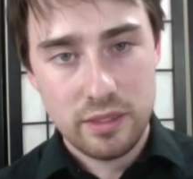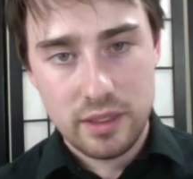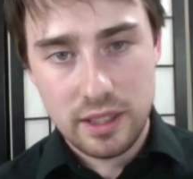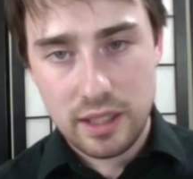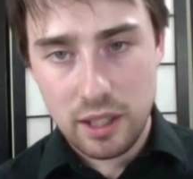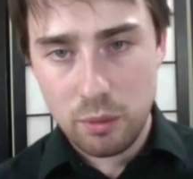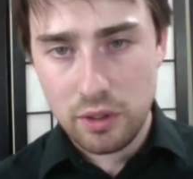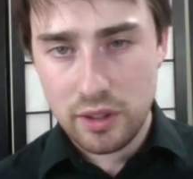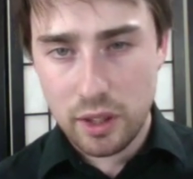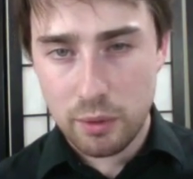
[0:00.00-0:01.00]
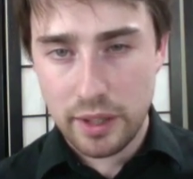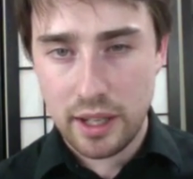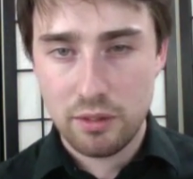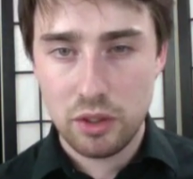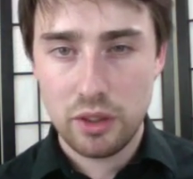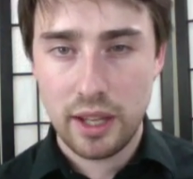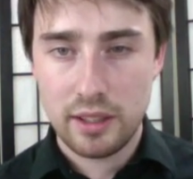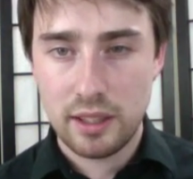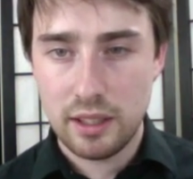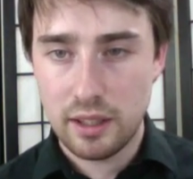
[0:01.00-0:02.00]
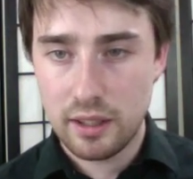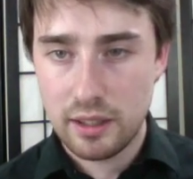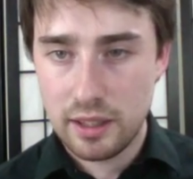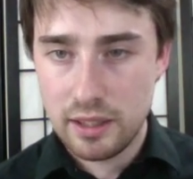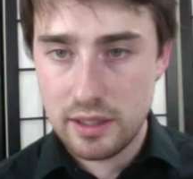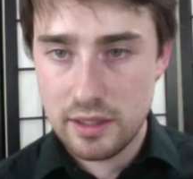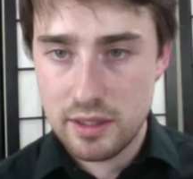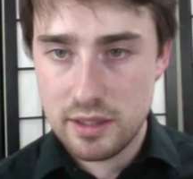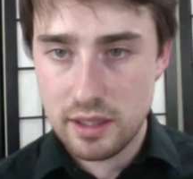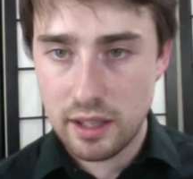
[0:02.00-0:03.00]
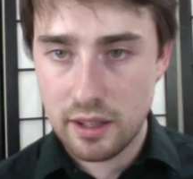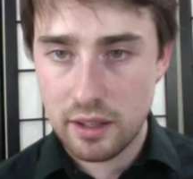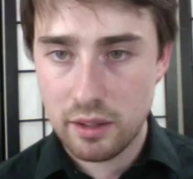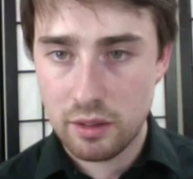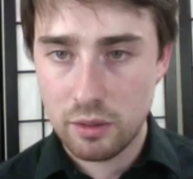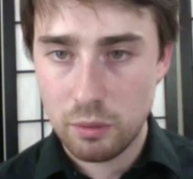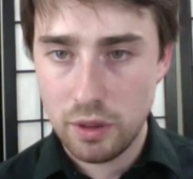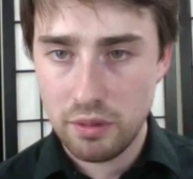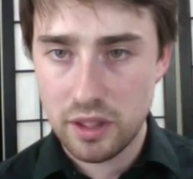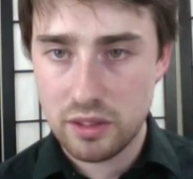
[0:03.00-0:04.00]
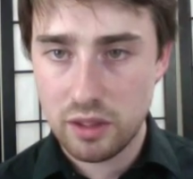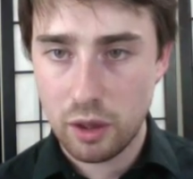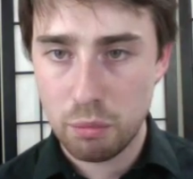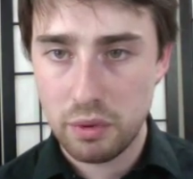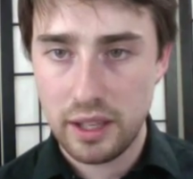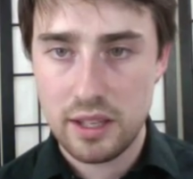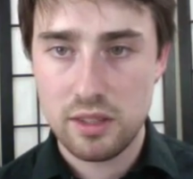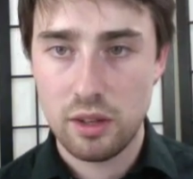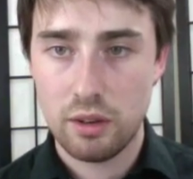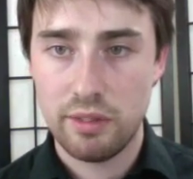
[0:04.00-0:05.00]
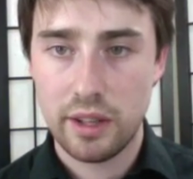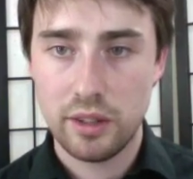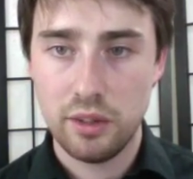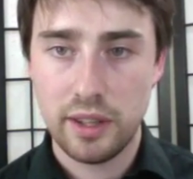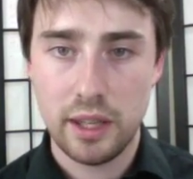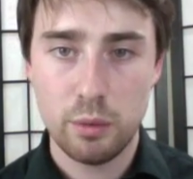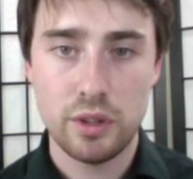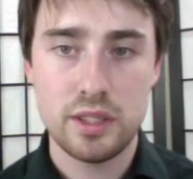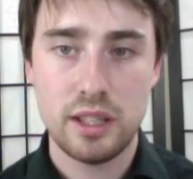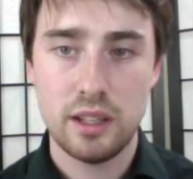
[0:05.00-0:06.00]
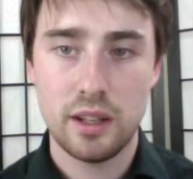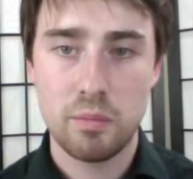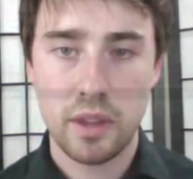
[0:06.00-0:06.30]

The keyword that I want to have a look at here is one of the top SEO value keywords here.